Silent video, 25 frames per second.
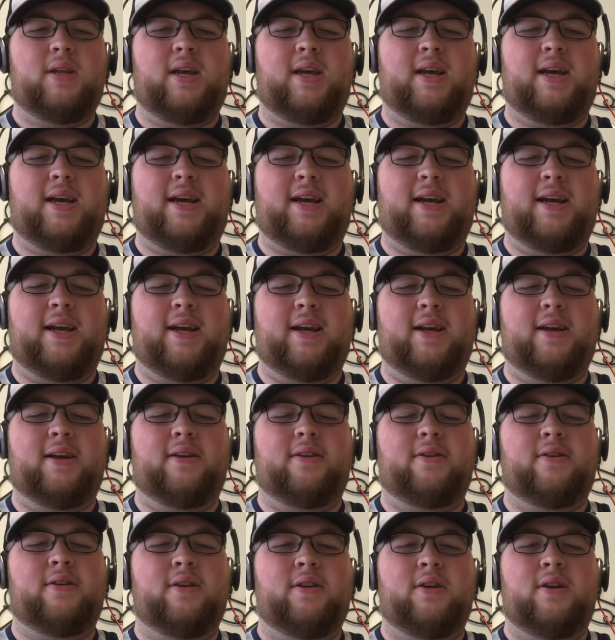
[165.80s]
And
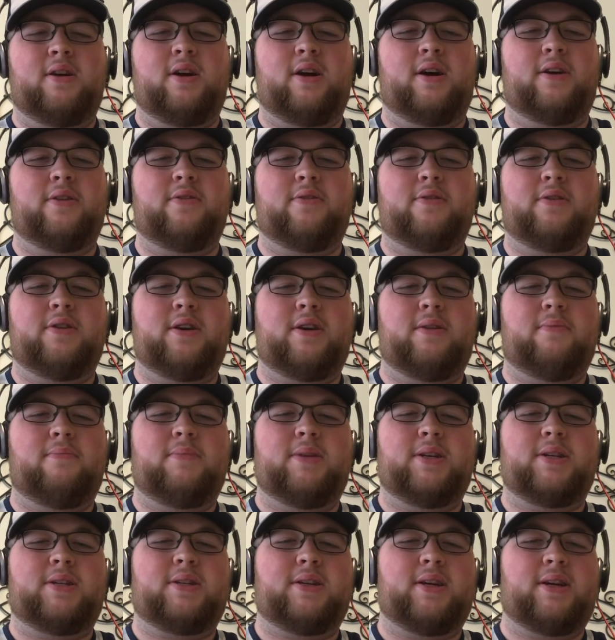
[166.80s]
other than a
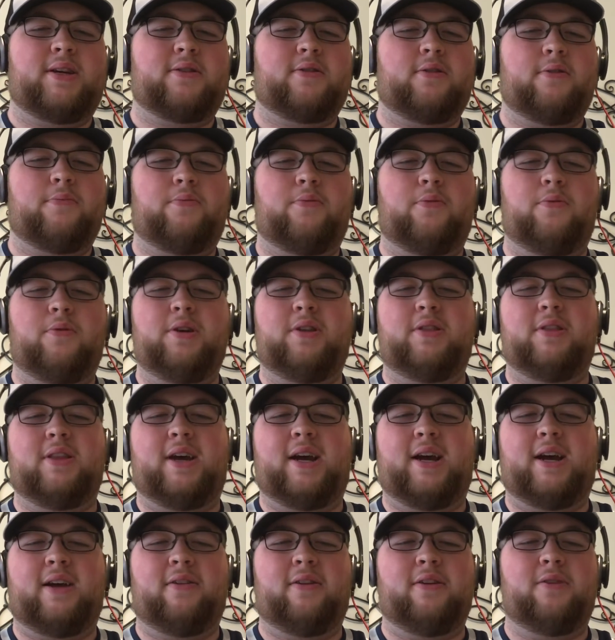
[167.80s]
missed extra point in the
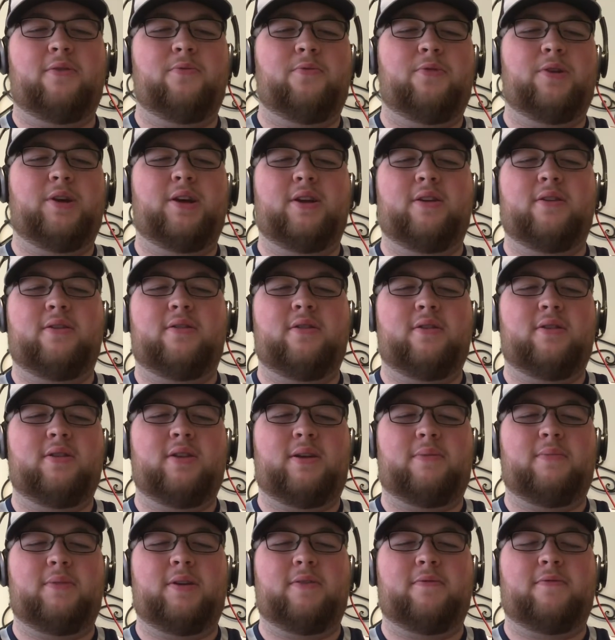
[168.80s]
howling wind, I
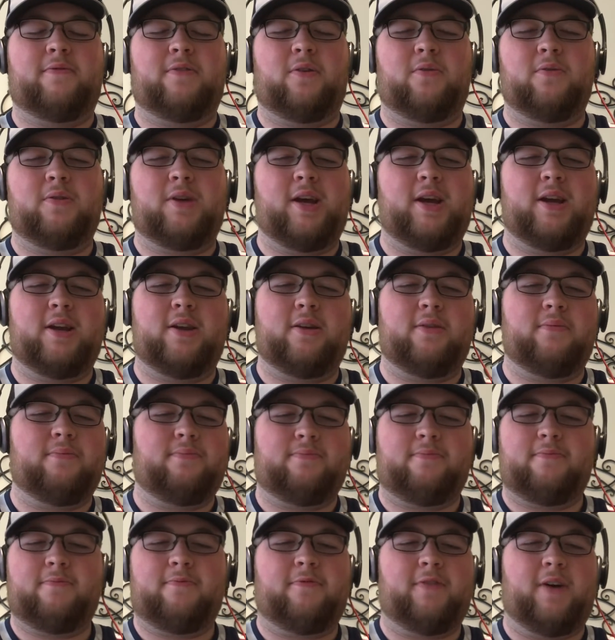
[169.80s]
mean, Falk had a
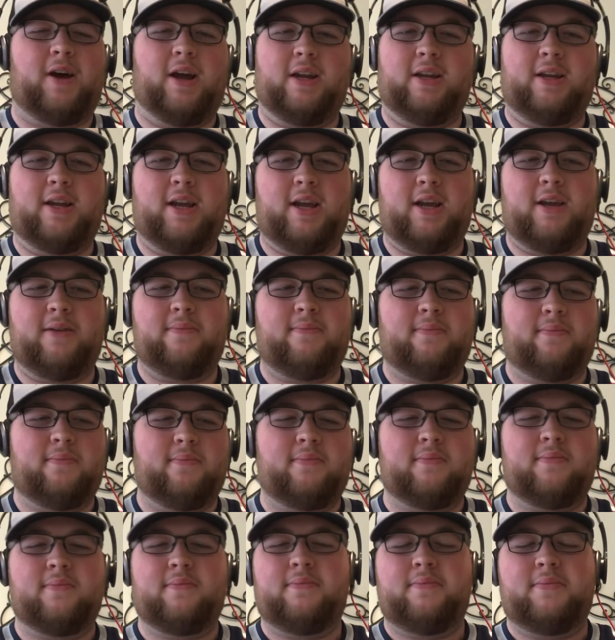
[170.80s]
fine game.
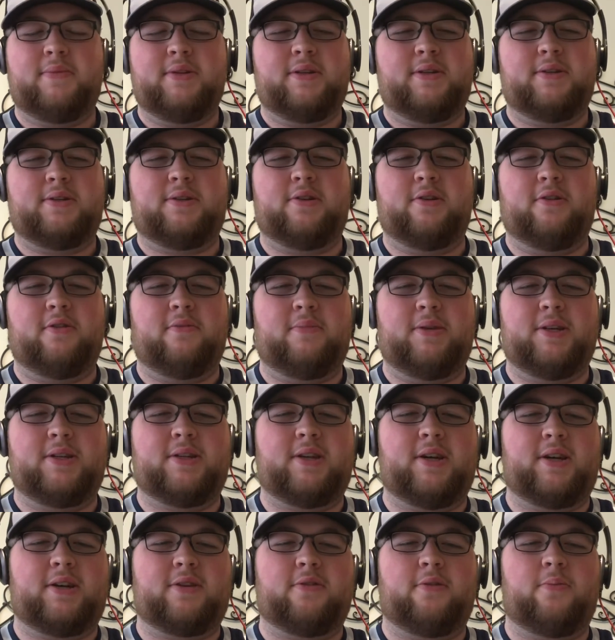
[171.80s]
So a missed
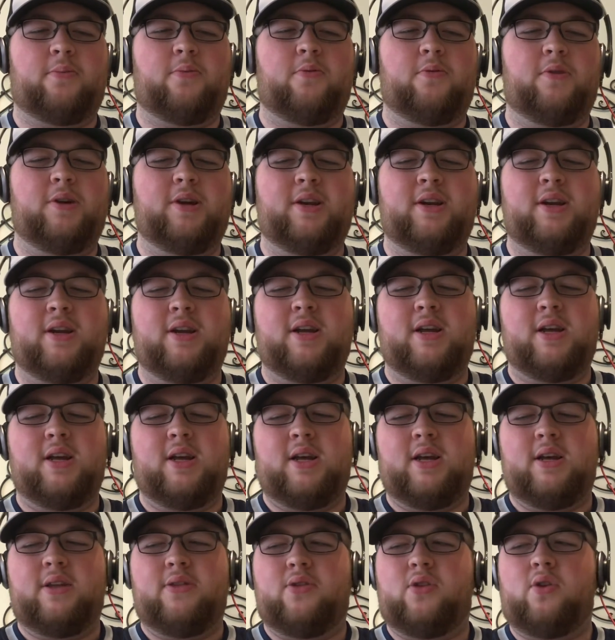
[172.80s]
extra point.
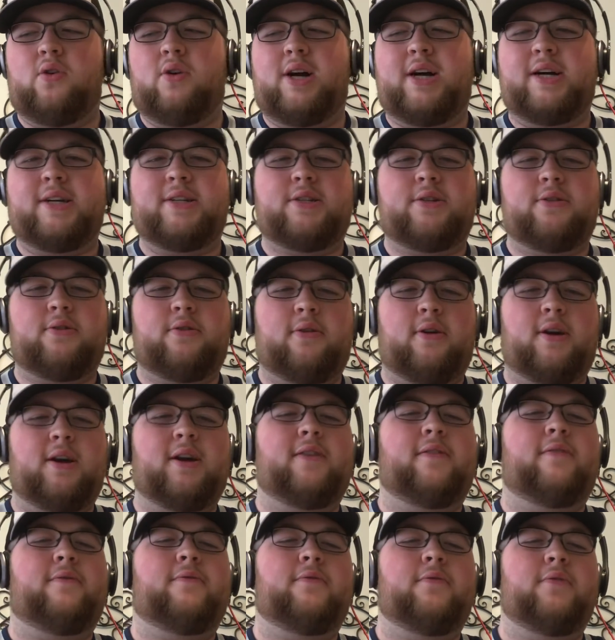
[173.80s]
The last
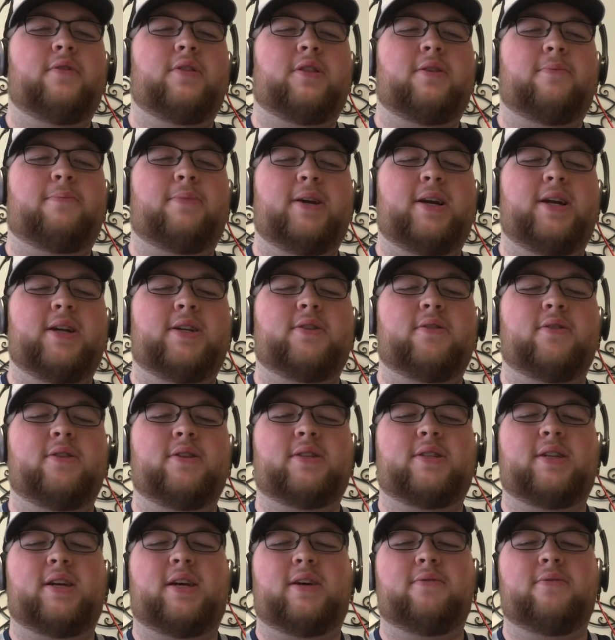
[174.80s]
drive with the
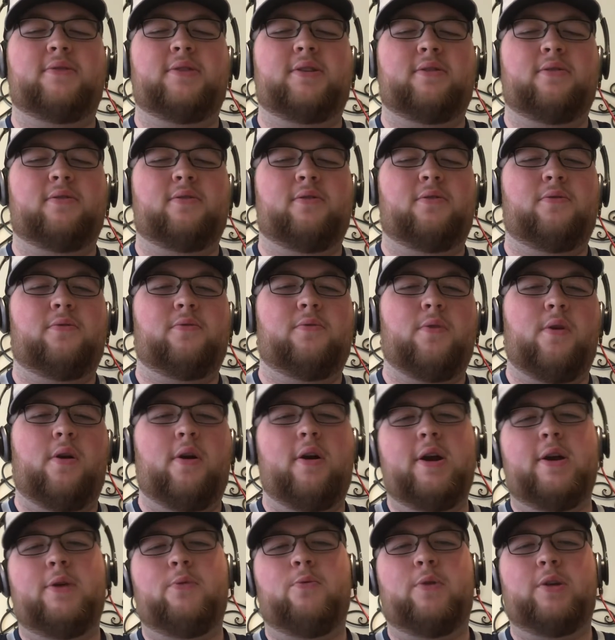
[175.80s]
Patriots, I was a little
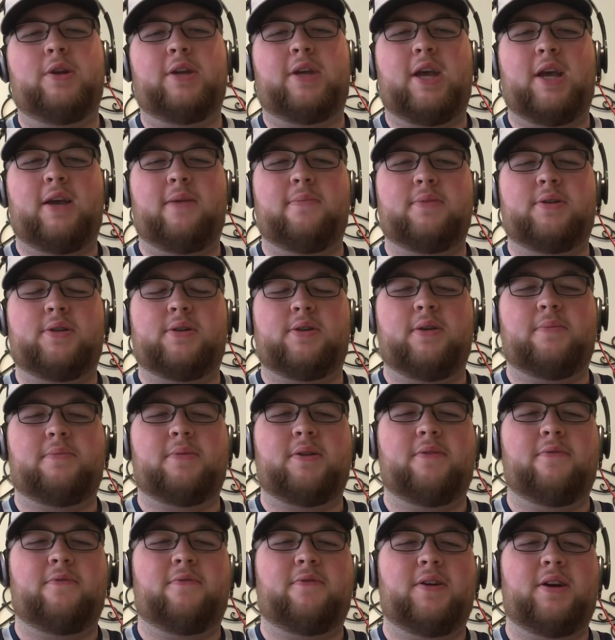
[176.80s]
worried when Cam slipped
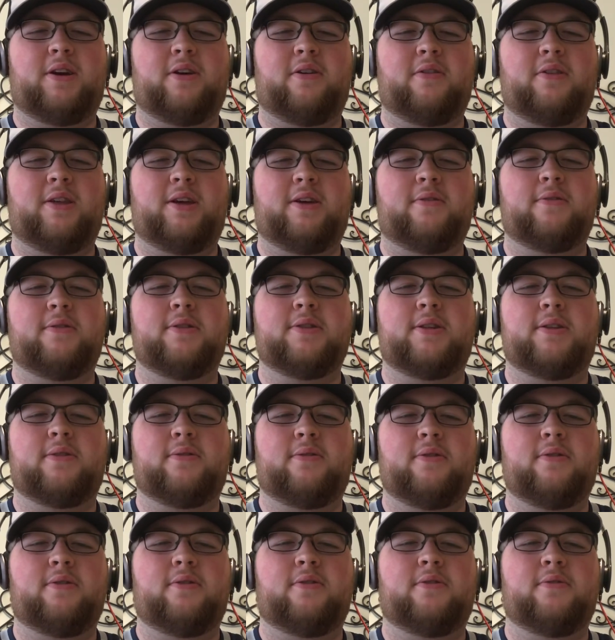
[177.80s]
and fell. That was a
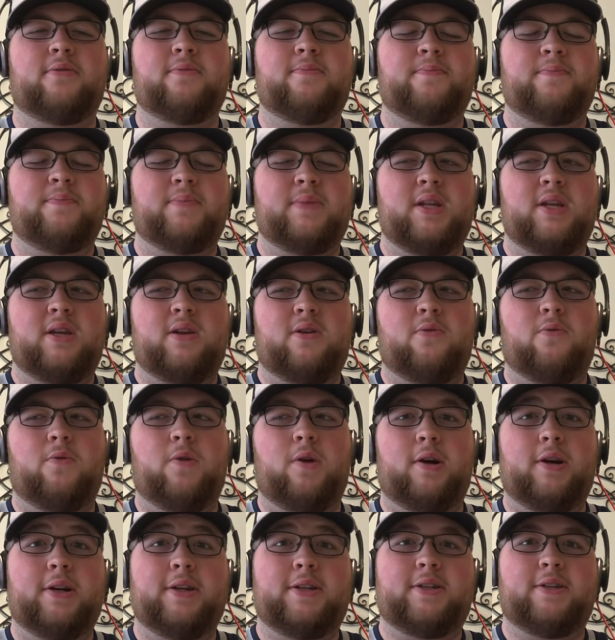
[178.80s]
little
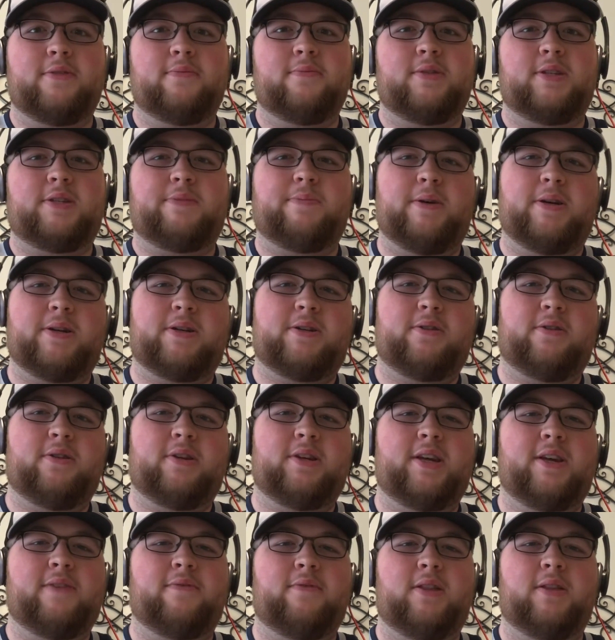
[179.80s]
worrisome, especially
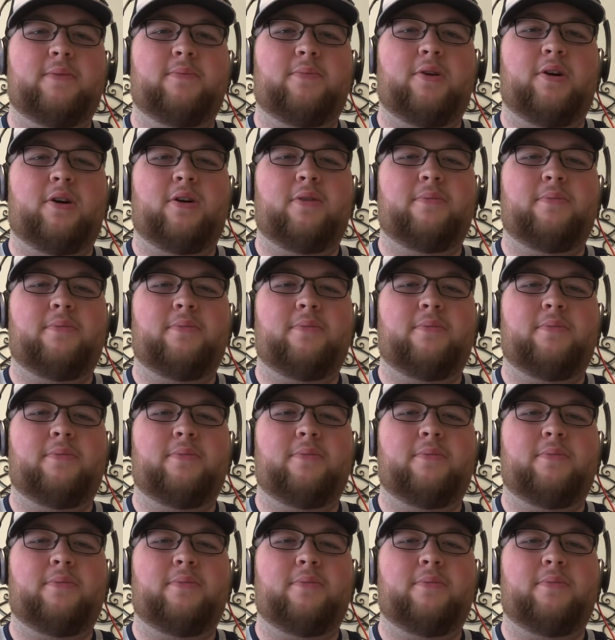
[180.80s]
giving the ball